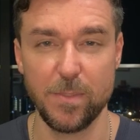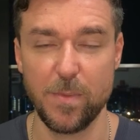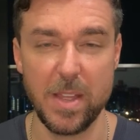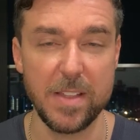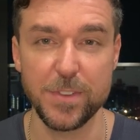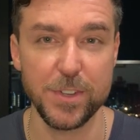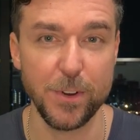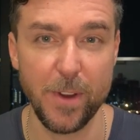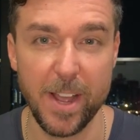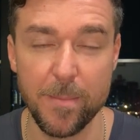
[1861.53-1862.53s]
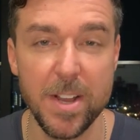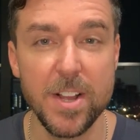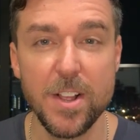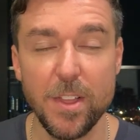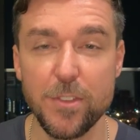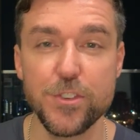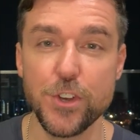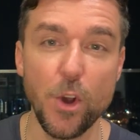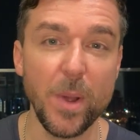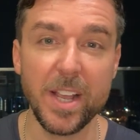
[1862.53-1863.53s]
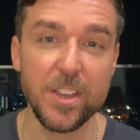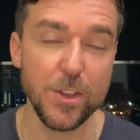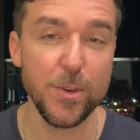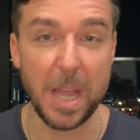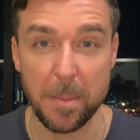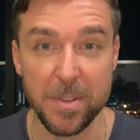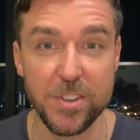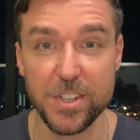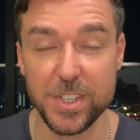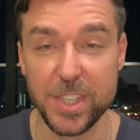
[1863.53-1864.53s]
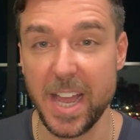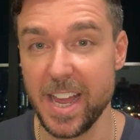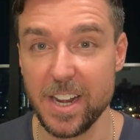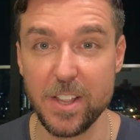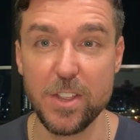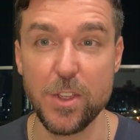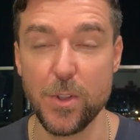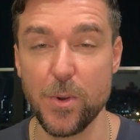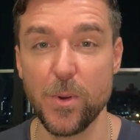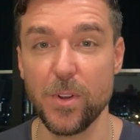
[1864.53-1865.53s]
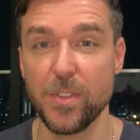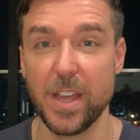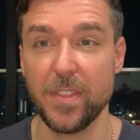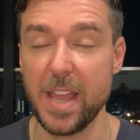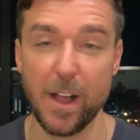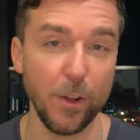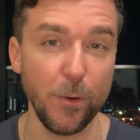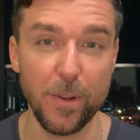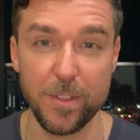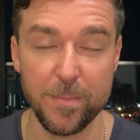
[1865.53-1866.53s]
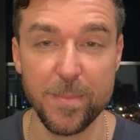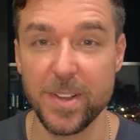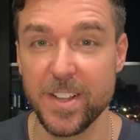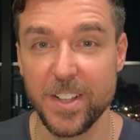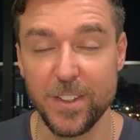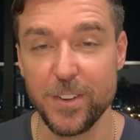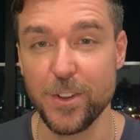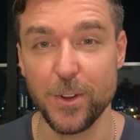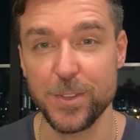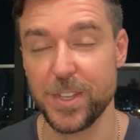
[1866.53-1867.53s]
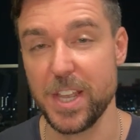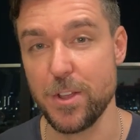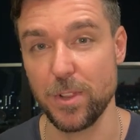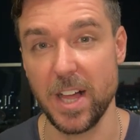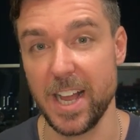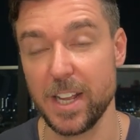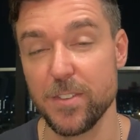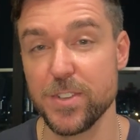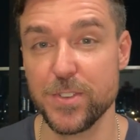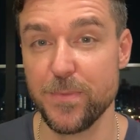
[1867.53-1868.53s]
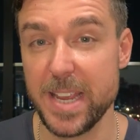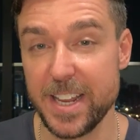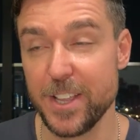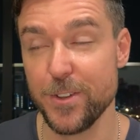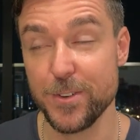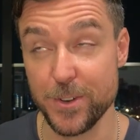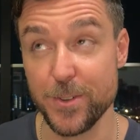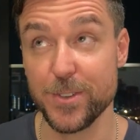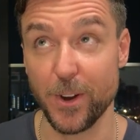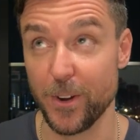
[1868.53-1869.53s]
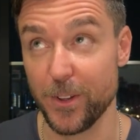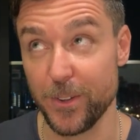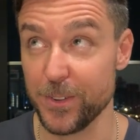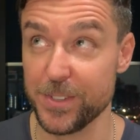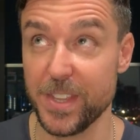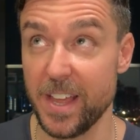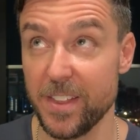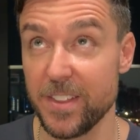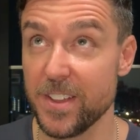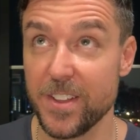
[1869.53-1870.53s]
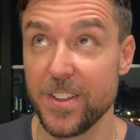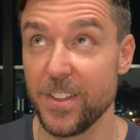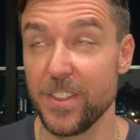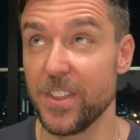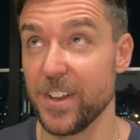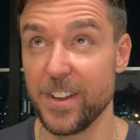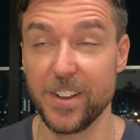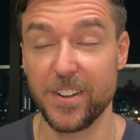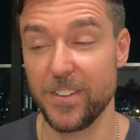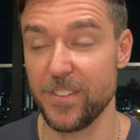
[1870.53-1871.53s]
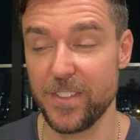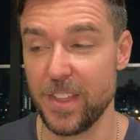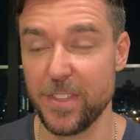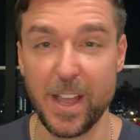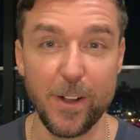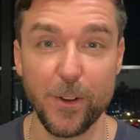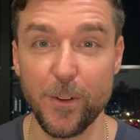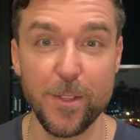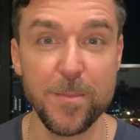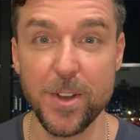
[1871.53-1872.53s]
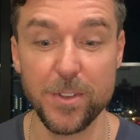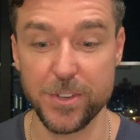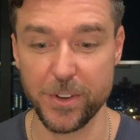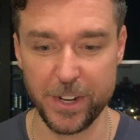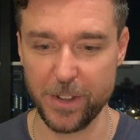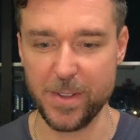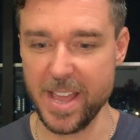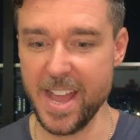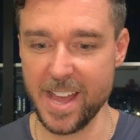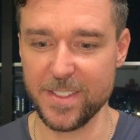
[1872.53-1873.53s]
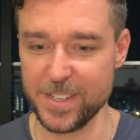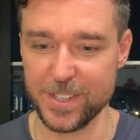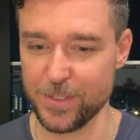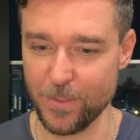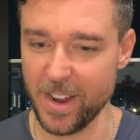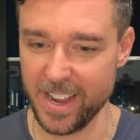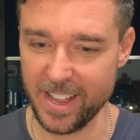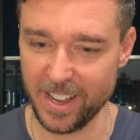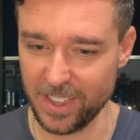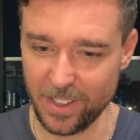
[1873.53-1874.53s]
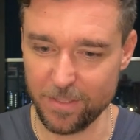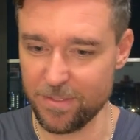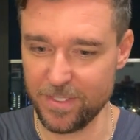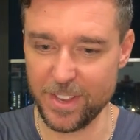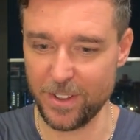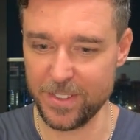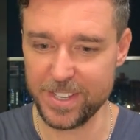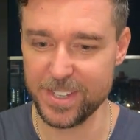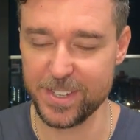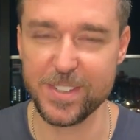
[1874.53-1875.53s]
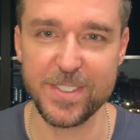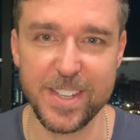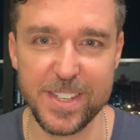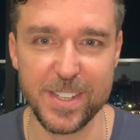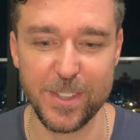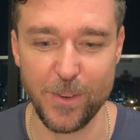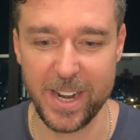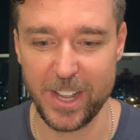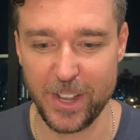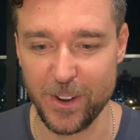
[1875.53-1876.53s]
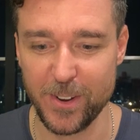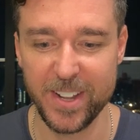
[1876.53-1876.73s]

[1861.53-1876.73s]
Instagram, showing you images that the algorithm knows that you like, feeding you news articles that the algorithm knows you're gonna go, yeah, this is right. I love, you know, this is the way to go.